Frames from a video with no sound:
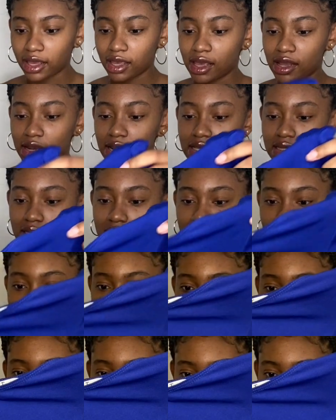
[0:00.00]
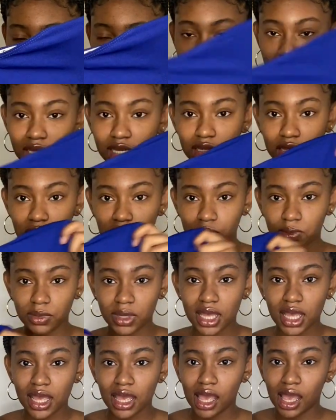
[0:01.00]
and this is a size medium
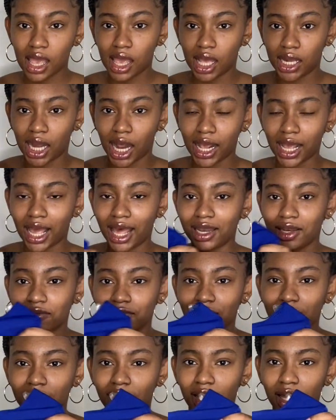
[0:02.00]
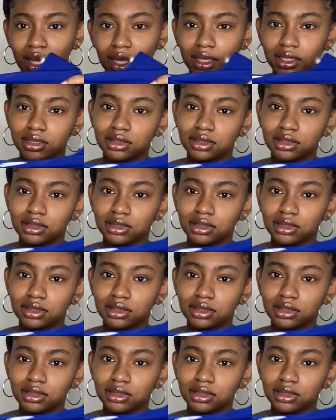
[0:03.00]
and I got it for like